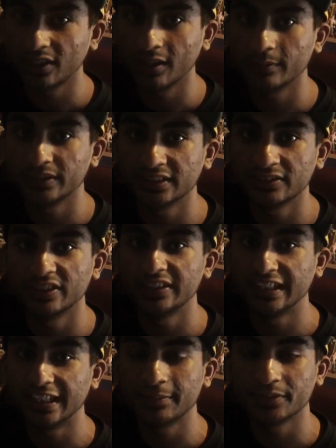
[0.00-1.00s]
commented,
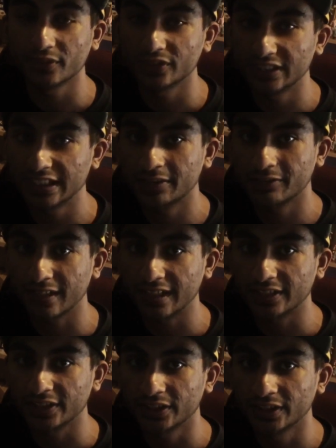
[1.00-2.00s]
damn, you're a dick
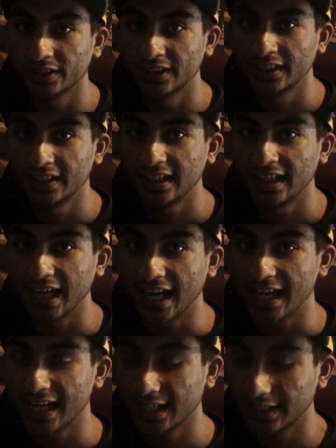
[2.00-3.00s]
rider.
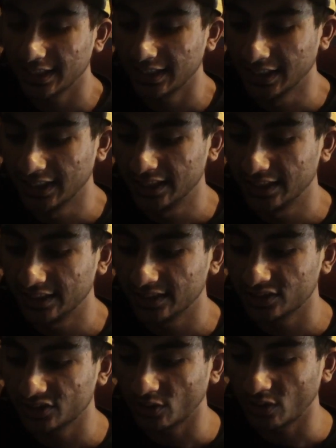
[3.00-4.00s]
And
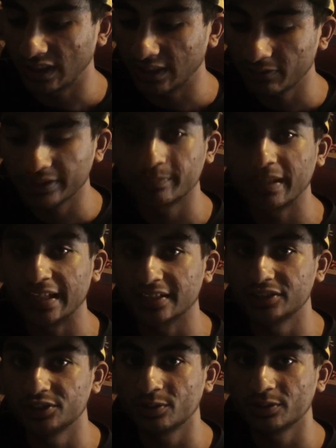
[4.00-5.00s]
so I went back
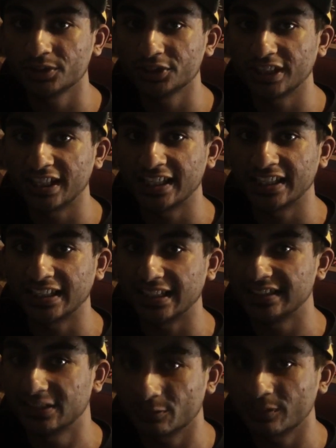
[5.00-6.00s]
to Uberhikari and
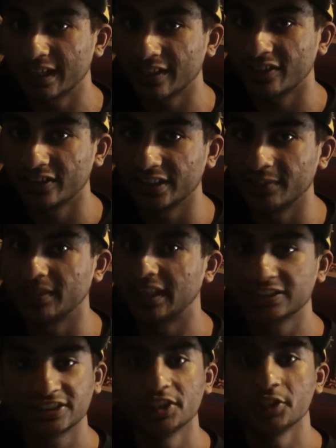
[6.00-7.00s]
I did a rant on him. And
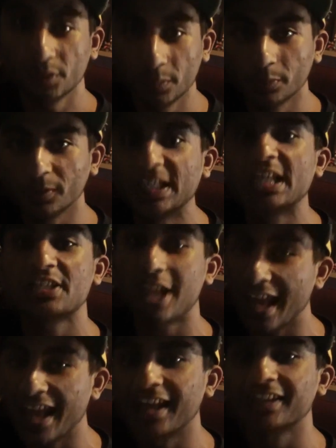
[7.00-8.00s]
I said, you British
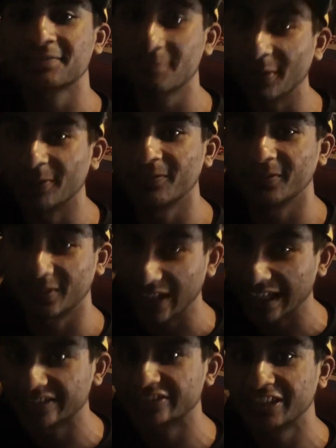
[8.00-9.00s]
ass motherfucker.
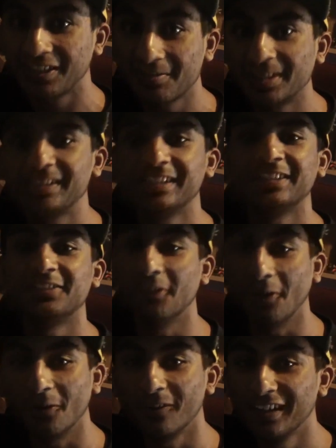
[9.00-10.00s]
At the time, I didn't
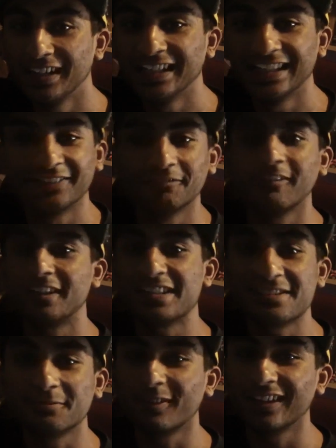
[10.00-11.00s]
know what
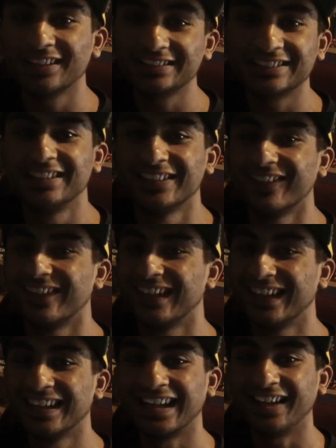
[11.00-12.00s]
he was, you know.
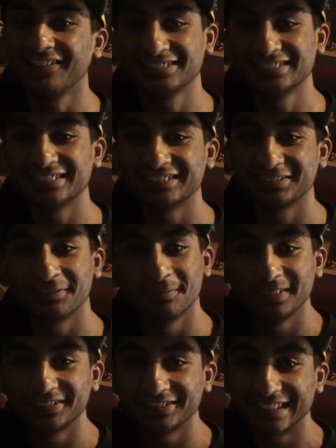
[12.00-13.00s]
I was just
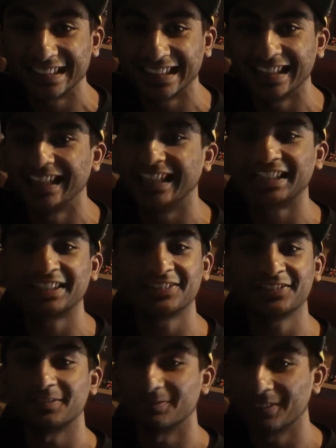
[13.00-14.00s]
assuming shit. And I
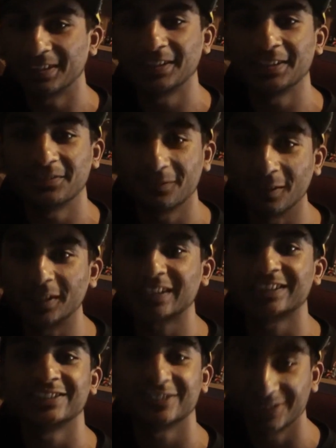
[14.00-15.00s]
looked really
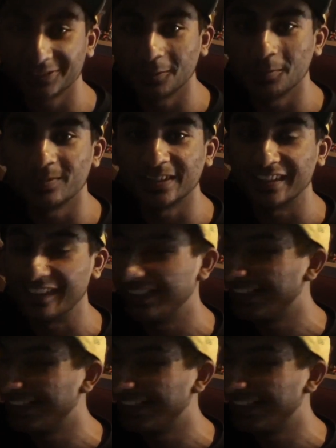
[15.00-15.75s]
fucking stupid.